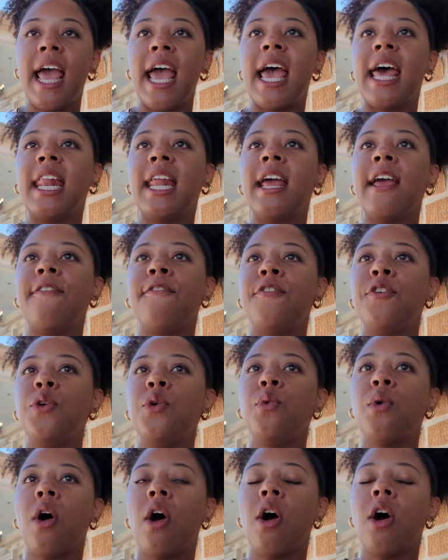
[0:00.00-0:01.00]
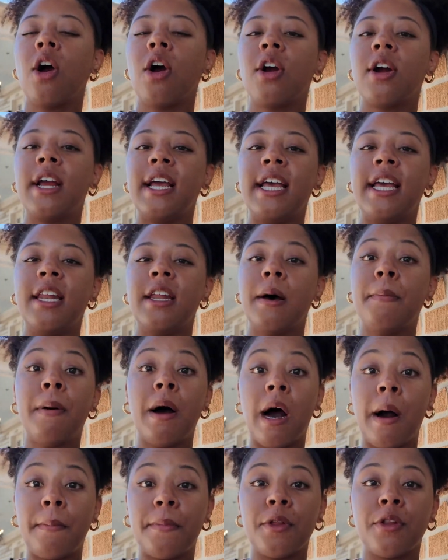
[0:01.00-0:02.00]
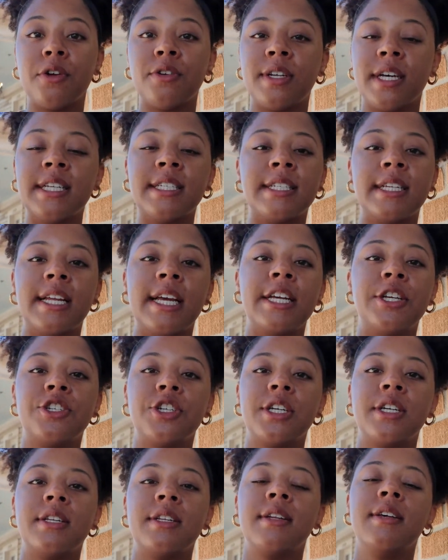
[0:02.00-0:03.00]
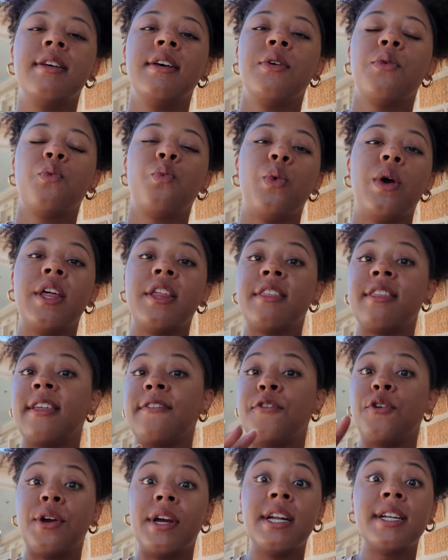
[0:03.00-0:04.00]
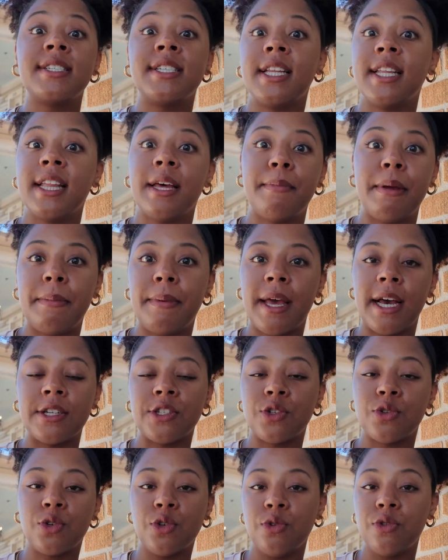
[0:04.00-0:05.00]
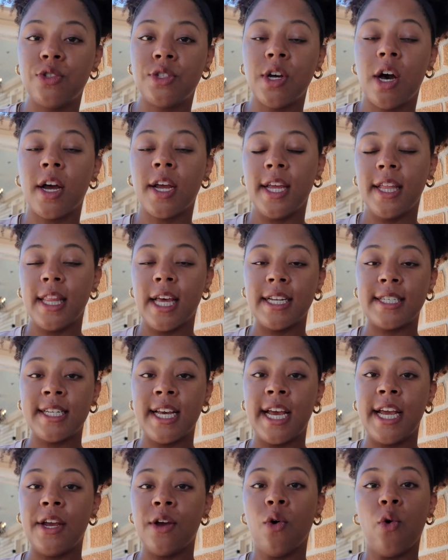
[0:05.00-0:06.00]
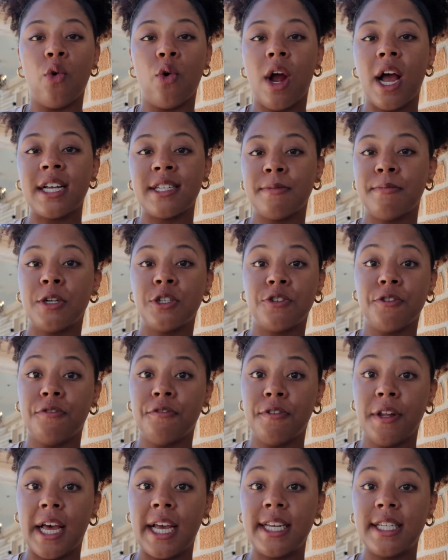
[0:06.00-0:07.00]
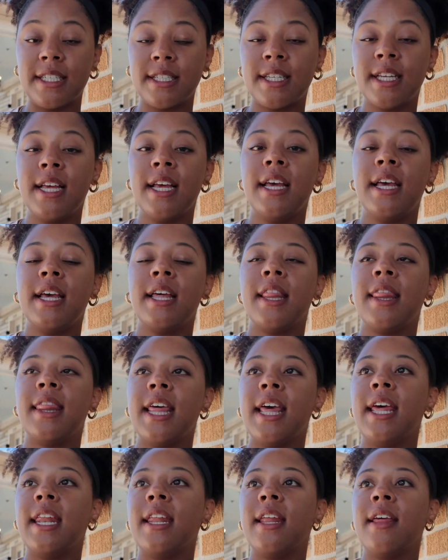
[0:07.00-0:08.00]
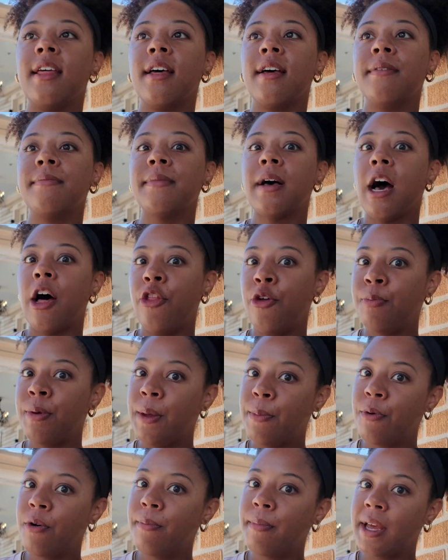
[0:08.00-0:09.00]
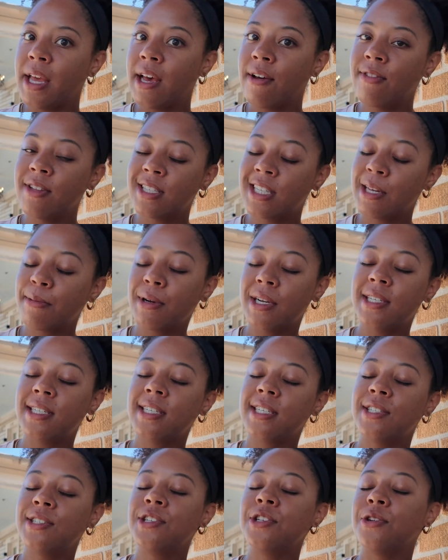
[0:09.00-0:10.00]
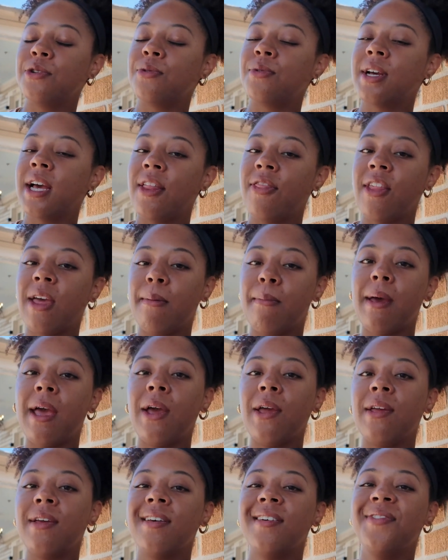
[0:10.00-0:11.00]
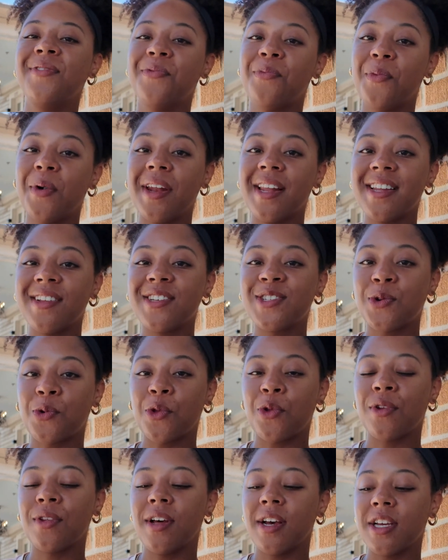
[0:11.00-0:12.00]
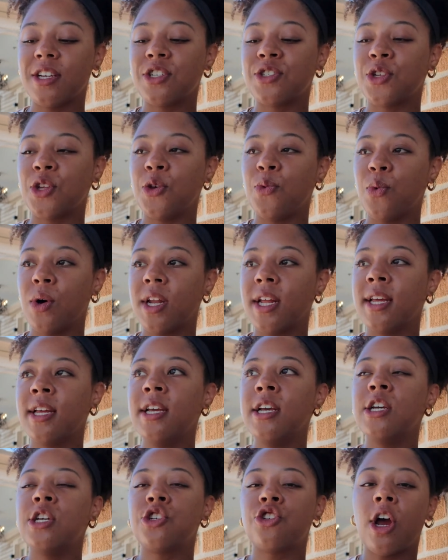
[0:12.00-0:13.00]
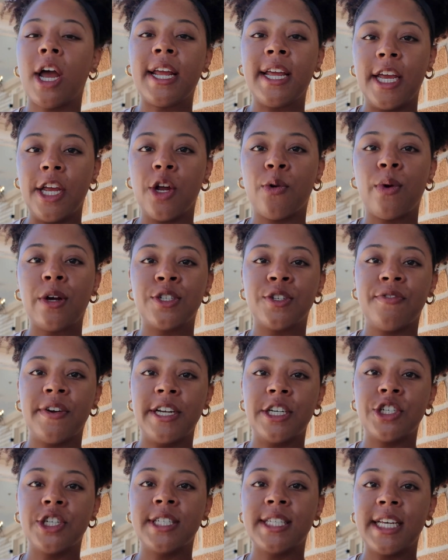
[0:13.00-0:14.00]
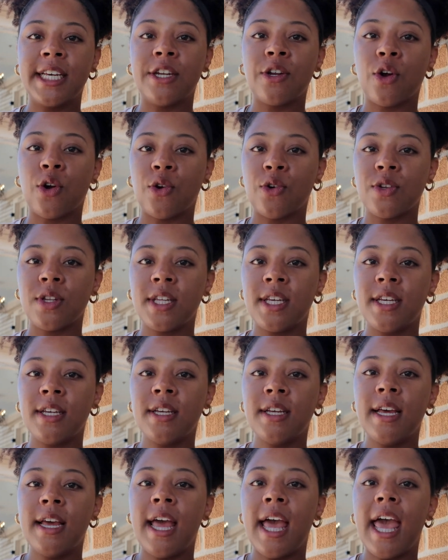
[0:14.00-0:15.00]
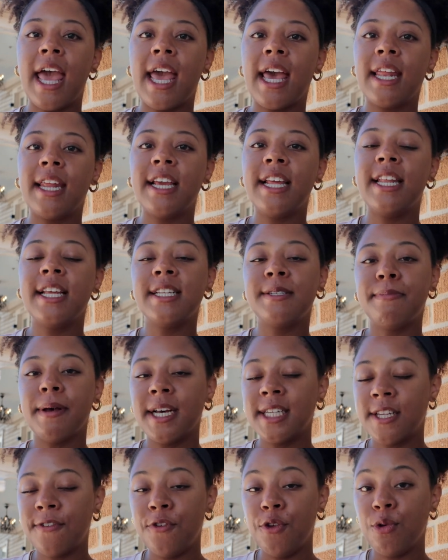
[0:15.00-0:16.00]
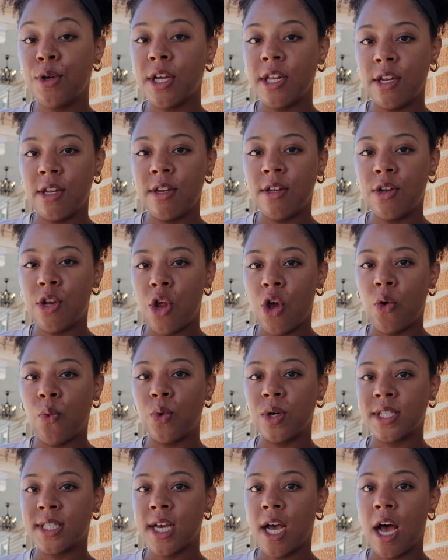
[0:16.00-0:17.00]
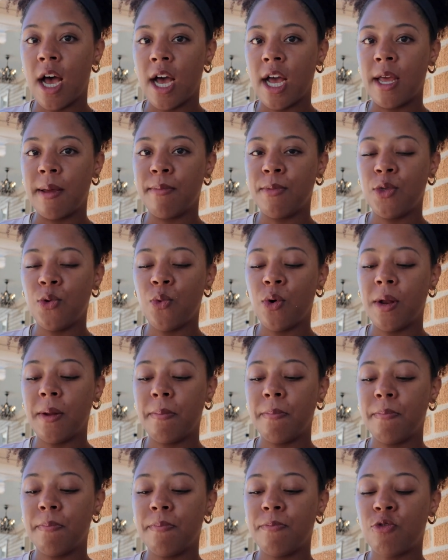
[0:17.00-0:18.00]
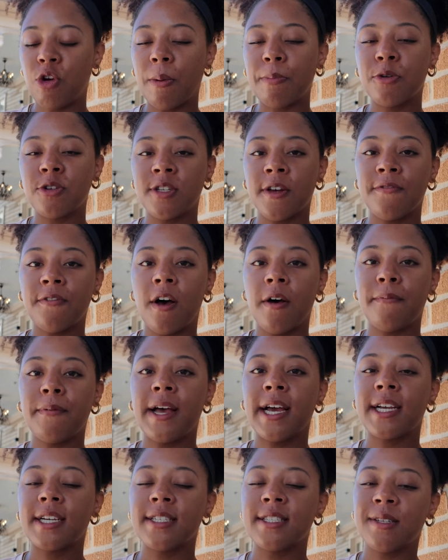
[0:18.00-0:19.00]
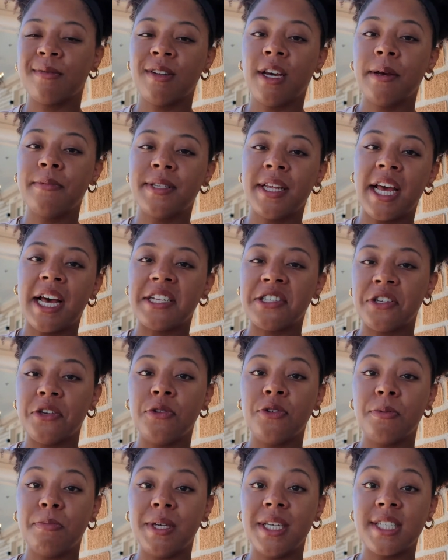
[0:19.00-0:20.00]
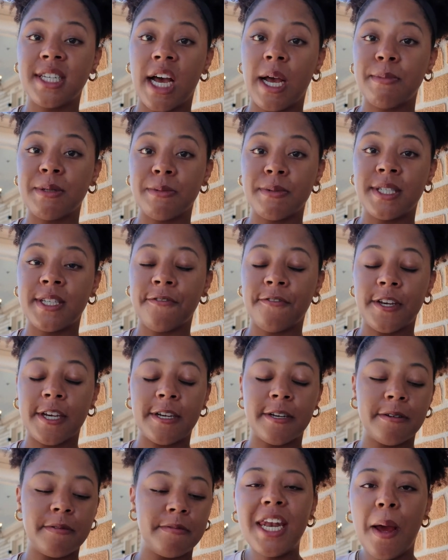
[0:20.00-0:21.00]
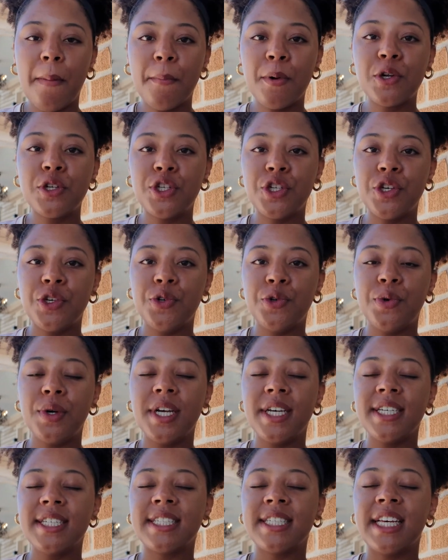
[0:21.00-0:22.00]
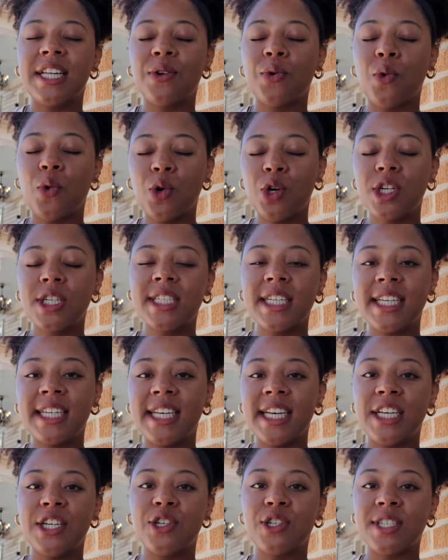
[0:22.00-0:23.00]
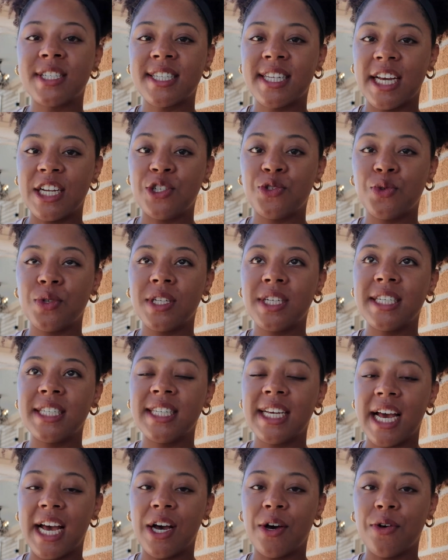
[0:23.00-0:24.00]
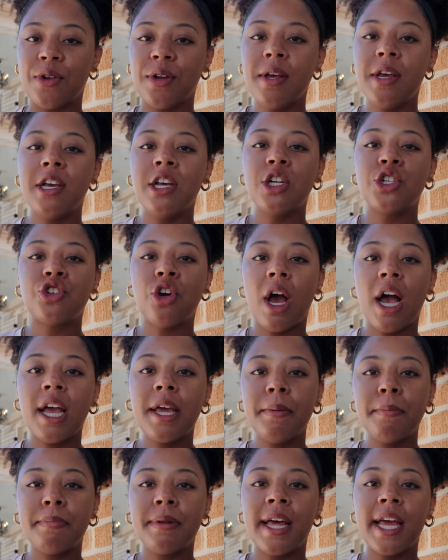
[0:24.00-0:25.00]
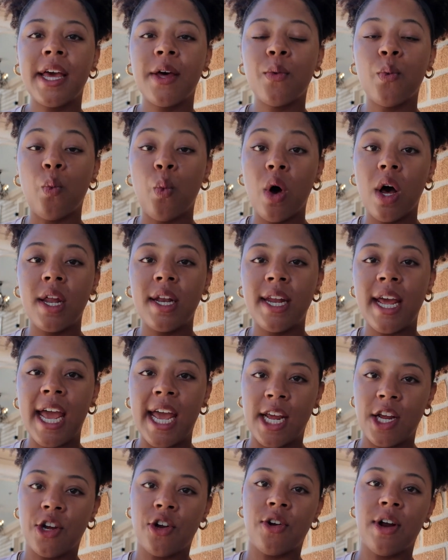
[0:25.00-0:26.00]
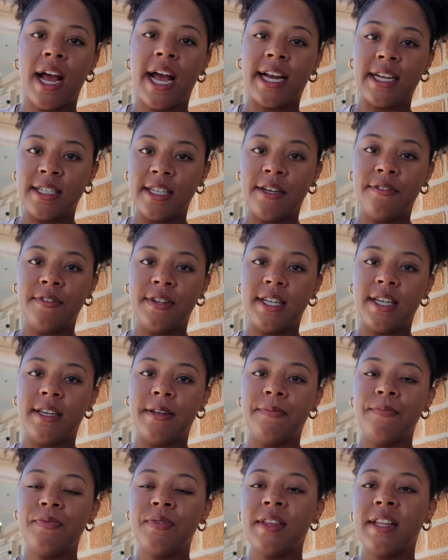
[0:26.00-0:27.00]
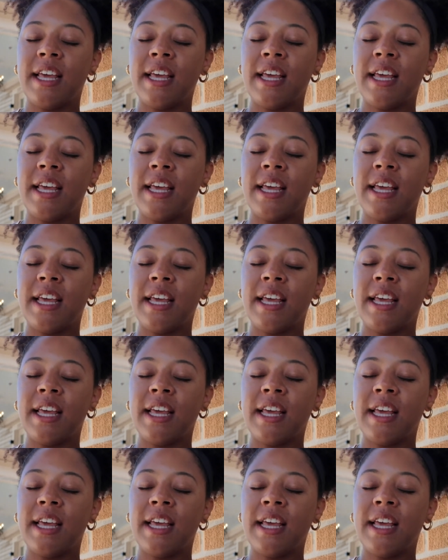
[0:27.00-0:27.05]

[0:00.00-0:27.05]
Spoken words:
And if you are in a popular destination if you're in a city that maybe has a cruise docking that day or has a bunch of flights, then other people may have the same idea as you and they may want to store their luggage. So you want to try and get your reservations in early. And it is best if you can know what time you want to drop your stuff off at, because sometimes they ask you to be time specific. Number 2 is, in order to get your scheduling down, try and plan one anchor activity.